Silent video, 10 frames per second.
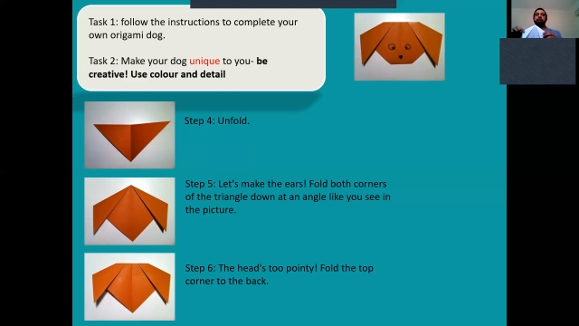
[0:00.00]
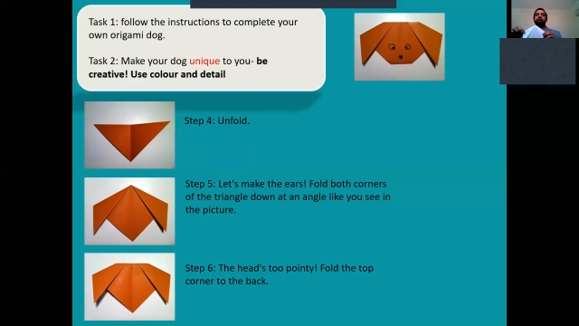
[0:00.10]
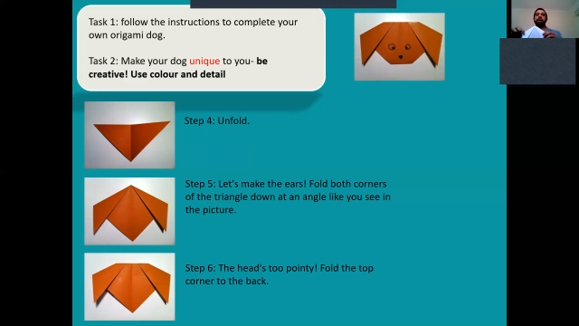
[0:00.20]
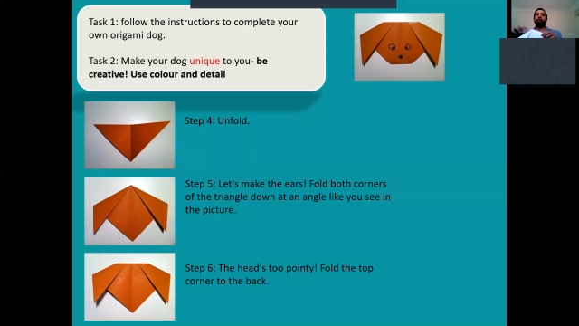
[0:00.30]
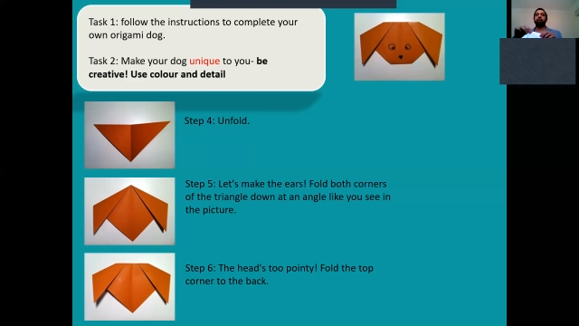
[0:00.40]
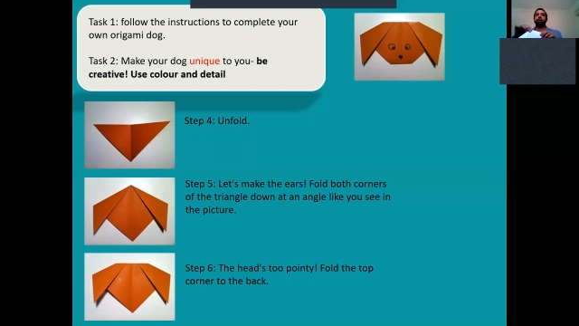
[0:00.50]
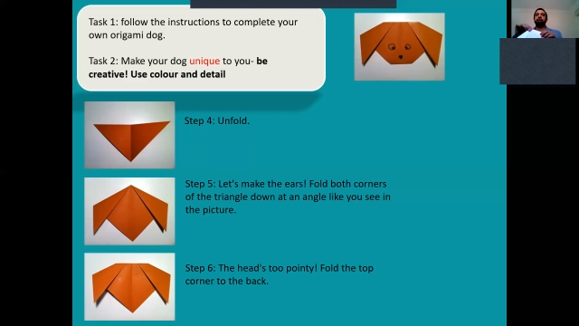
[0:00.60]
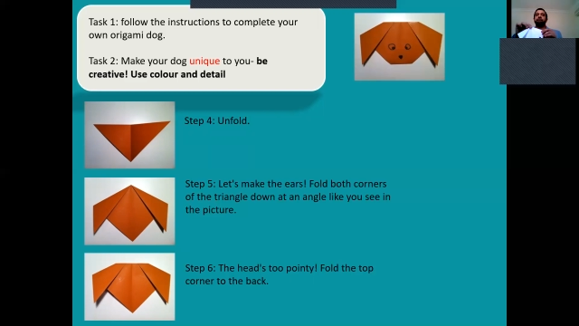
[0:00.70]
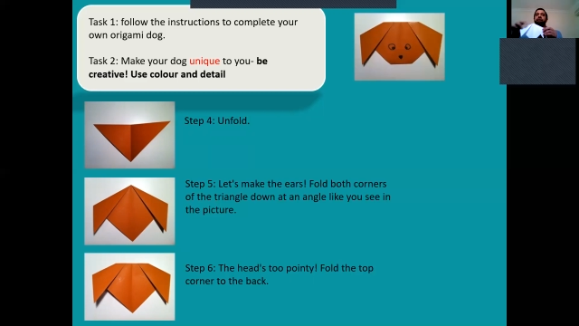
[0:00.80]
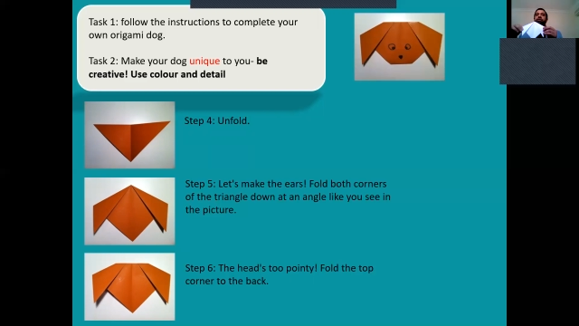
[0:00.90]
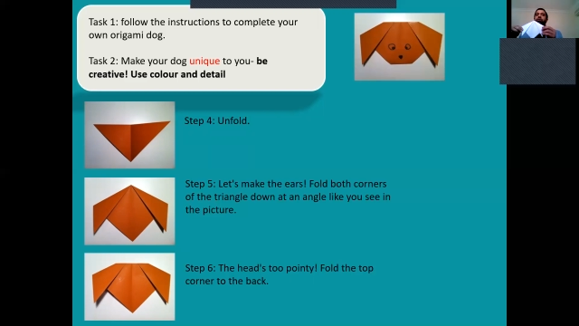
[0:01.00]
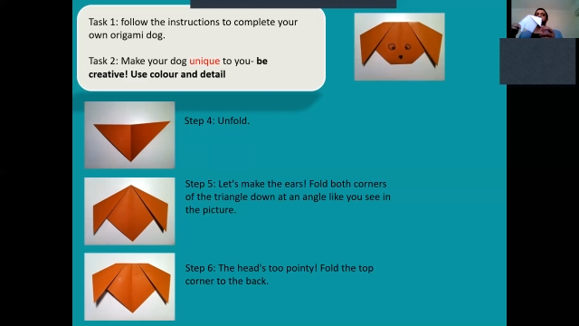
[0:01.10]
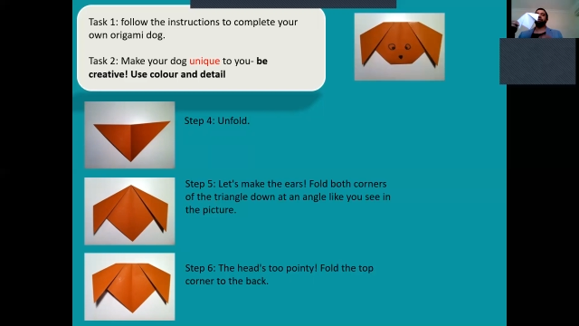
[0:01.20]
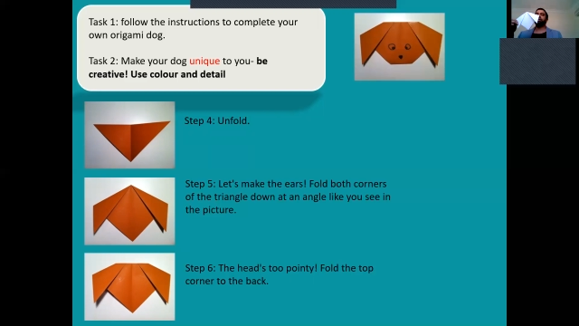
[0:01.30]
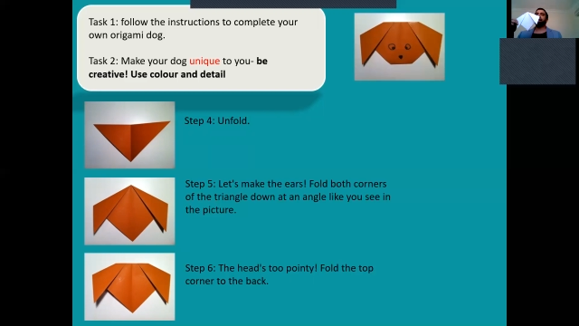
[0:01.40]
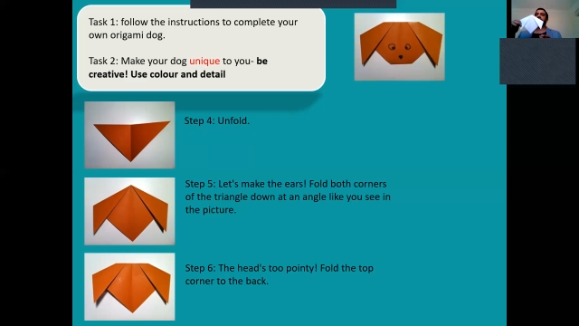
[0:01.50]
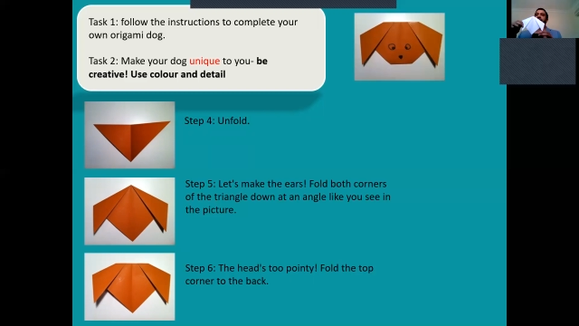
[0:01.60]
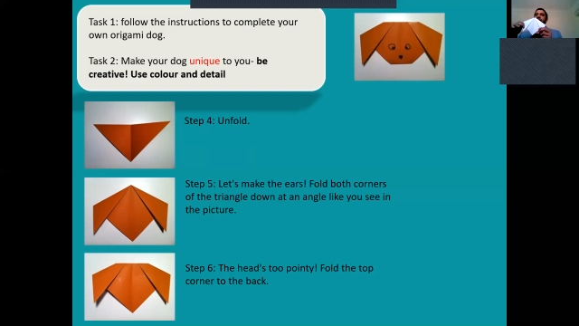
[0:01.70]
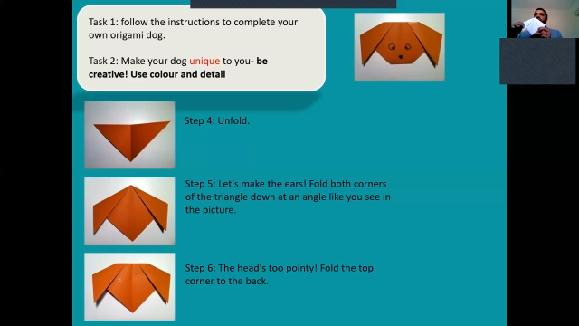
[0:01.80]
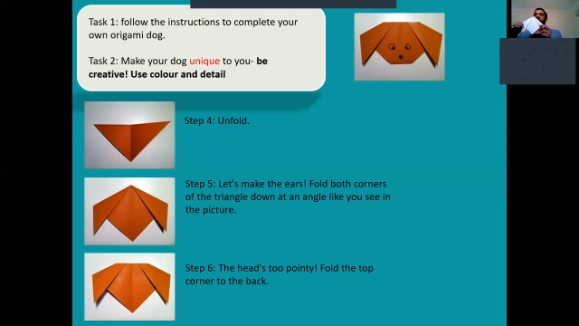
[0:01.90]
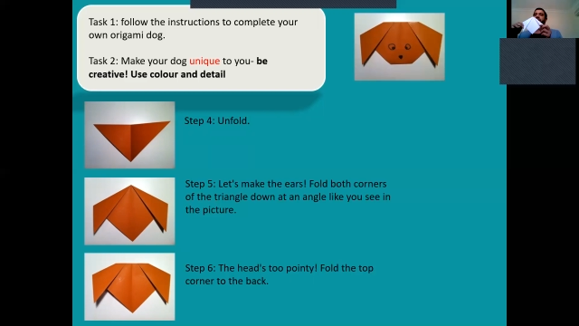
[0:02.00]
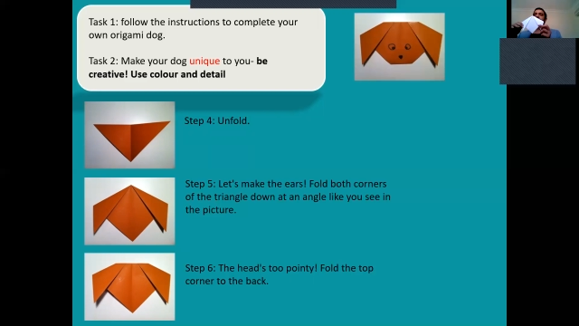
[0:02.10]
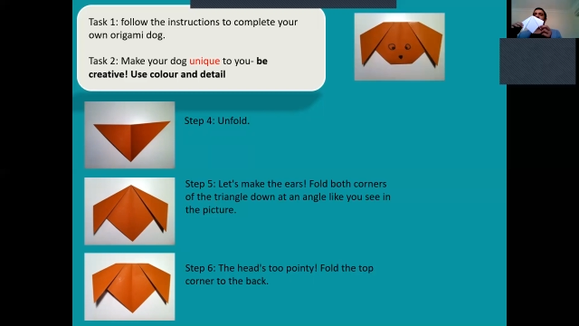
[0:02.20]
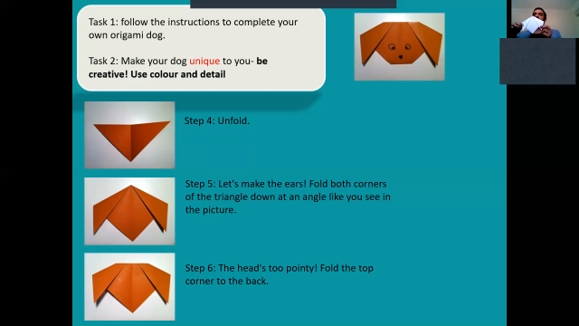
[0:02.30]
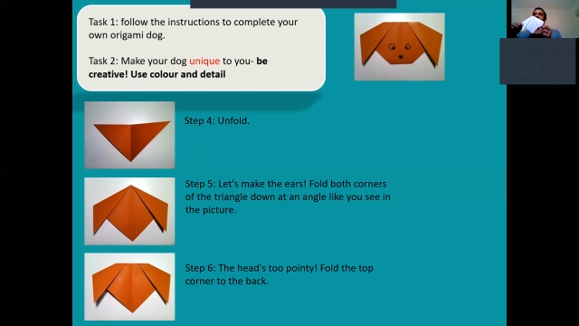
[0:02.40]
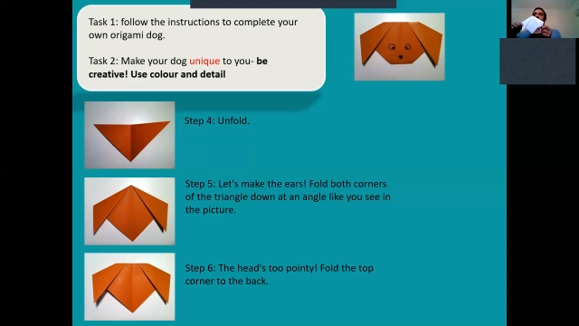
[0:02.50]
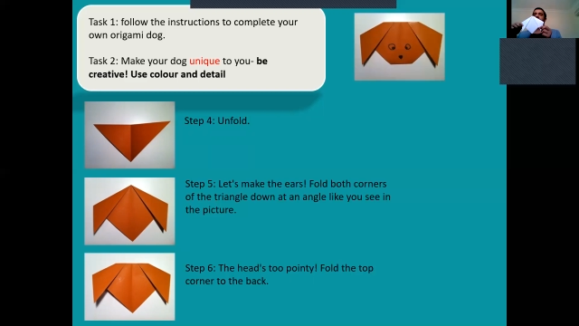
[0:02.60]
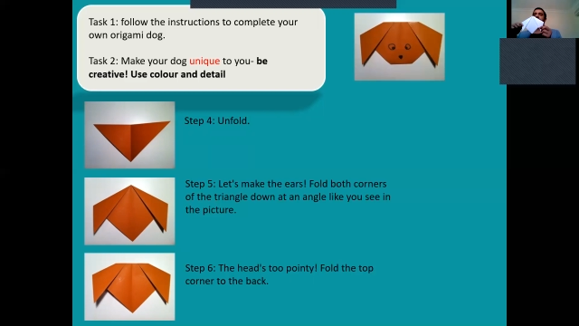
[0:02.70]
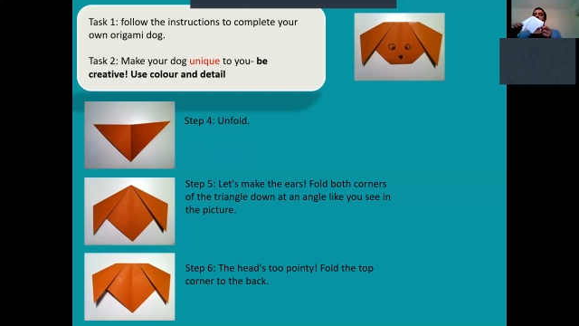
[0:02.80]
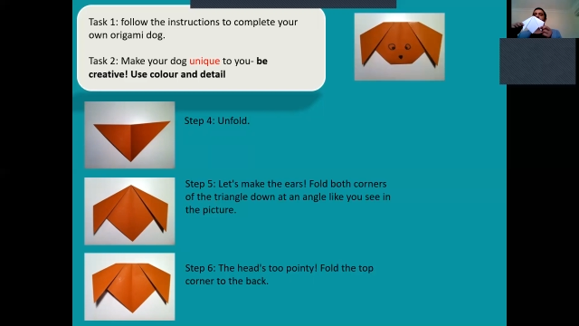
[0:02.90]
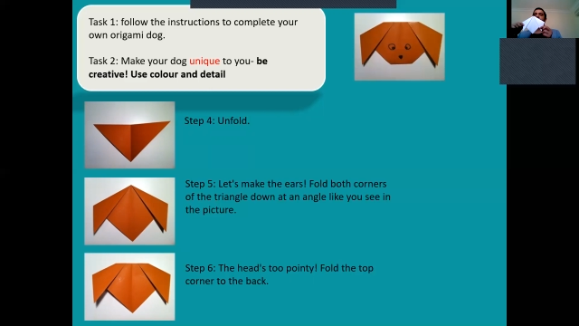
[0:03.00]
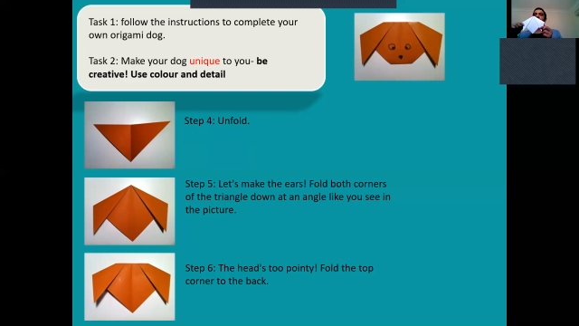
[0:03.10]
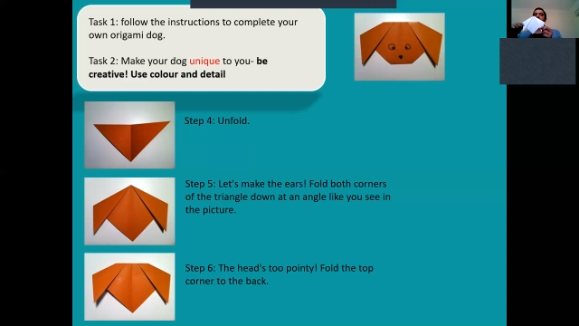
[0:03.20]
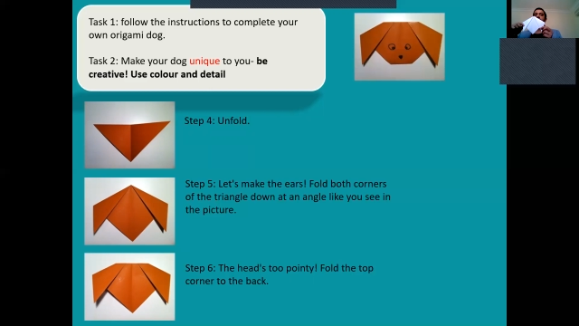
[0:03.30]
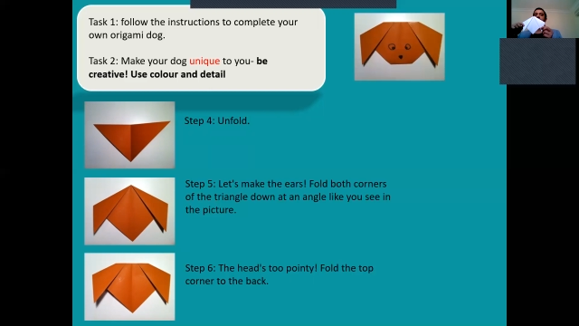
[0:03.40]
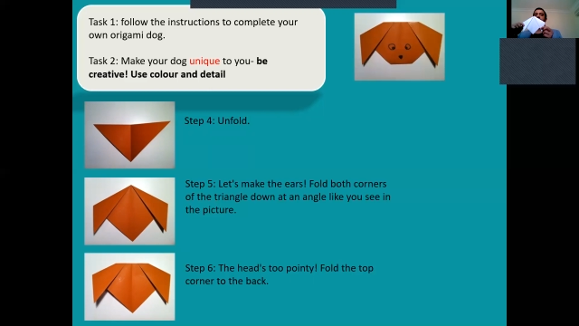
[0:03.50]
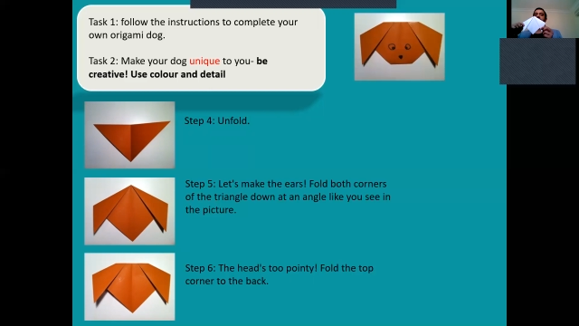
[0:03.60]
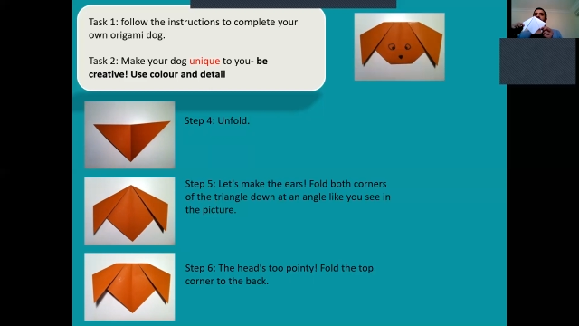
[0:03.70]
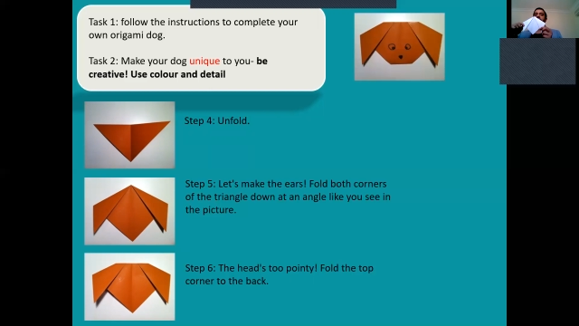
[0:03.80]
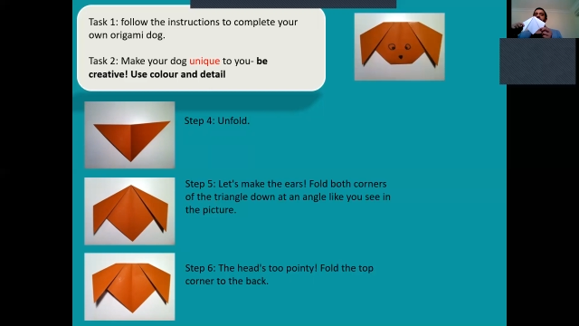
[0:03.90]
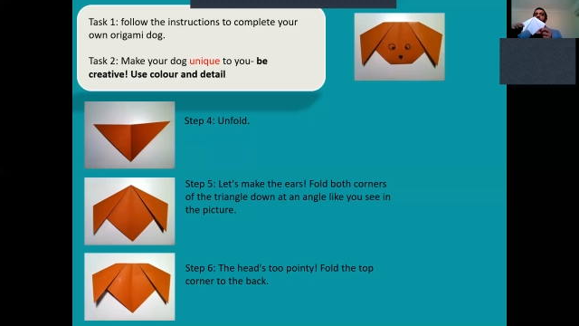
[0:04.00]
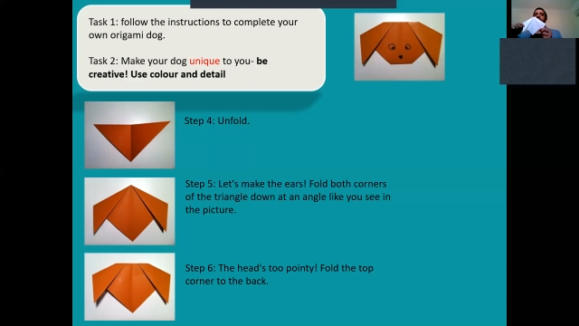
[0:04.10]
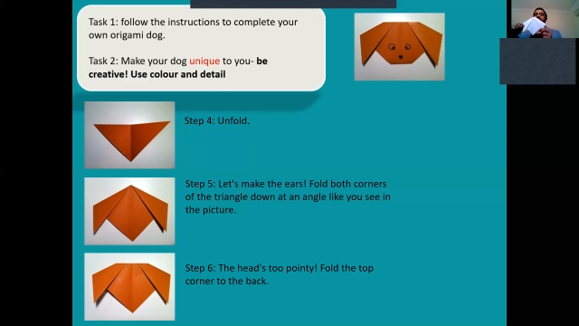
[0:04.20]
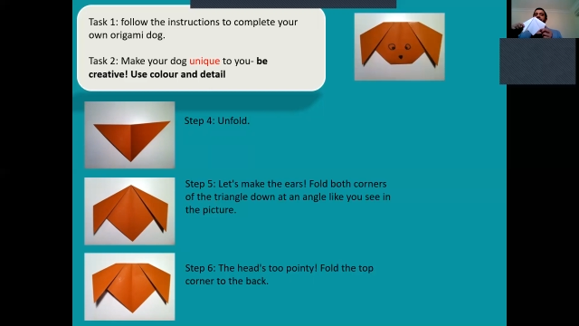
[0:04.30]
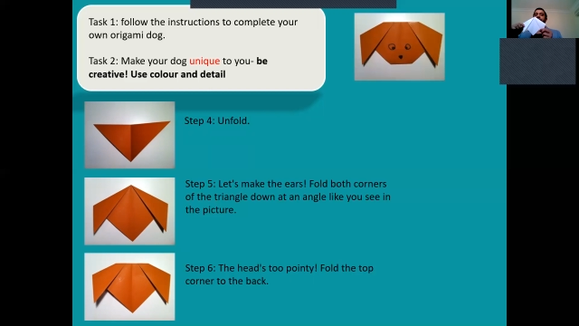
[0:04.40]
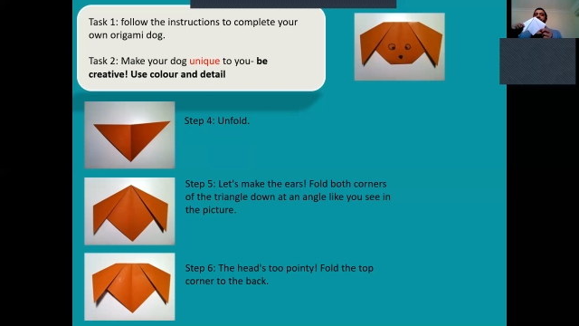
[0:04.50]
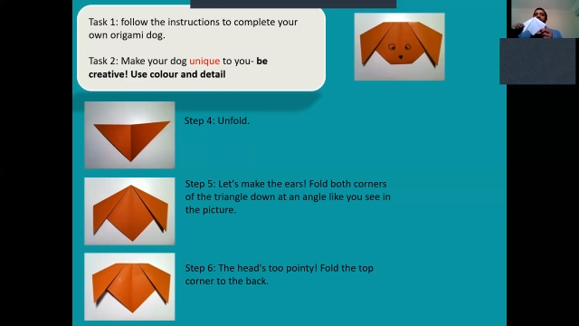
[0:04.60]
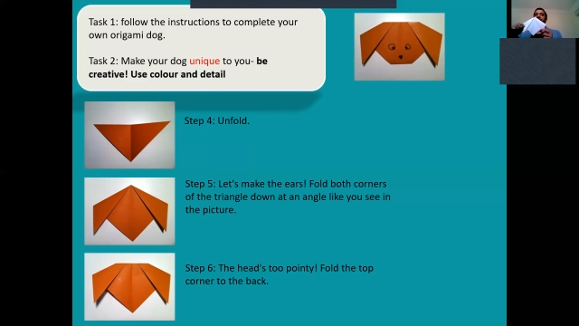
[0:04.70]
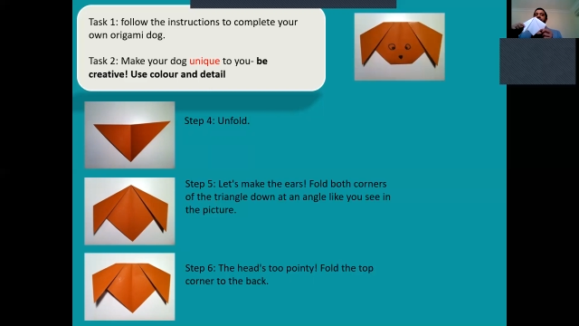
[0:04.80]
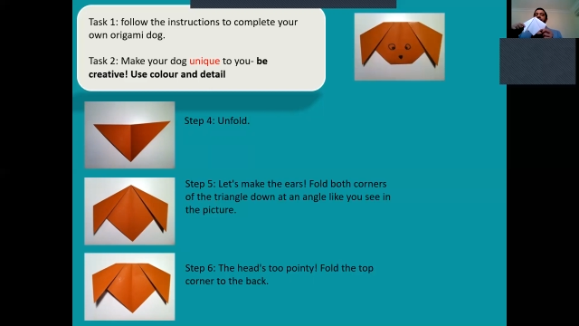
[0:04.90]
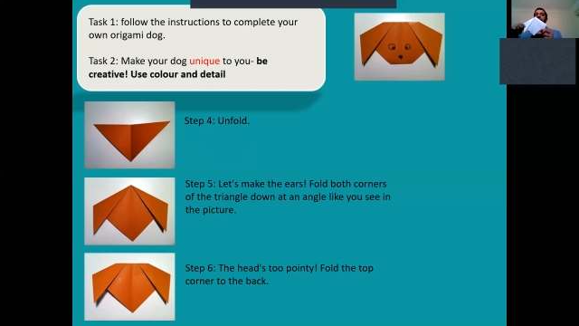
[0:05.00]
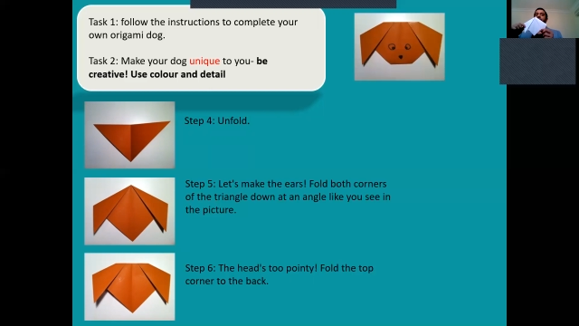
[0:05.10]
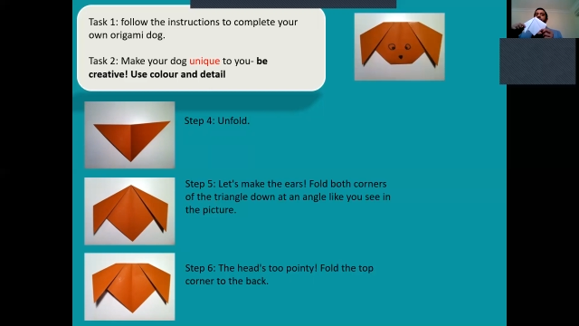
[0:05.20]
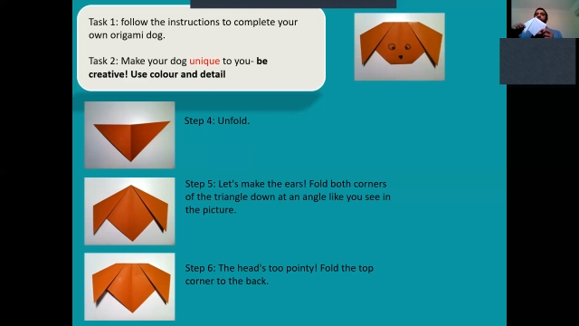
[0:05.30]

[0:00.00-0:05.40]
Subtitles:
(no speaker visible)